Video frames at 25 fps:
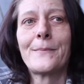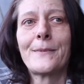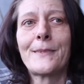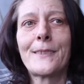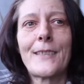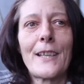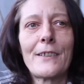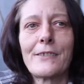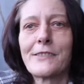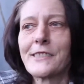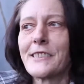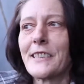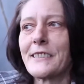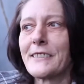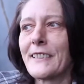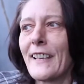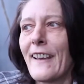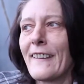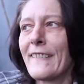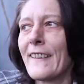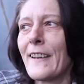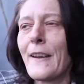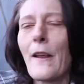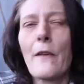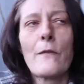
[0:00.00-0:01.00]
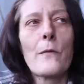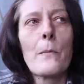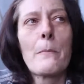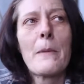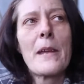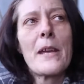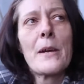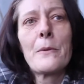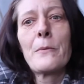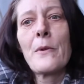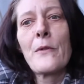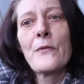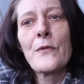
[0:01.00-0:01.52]
They'll sit down and have a
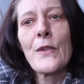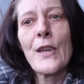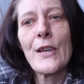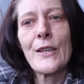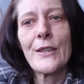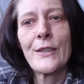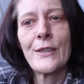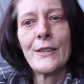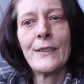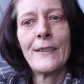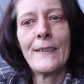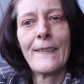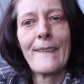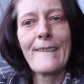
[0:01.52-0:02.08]
beer with you.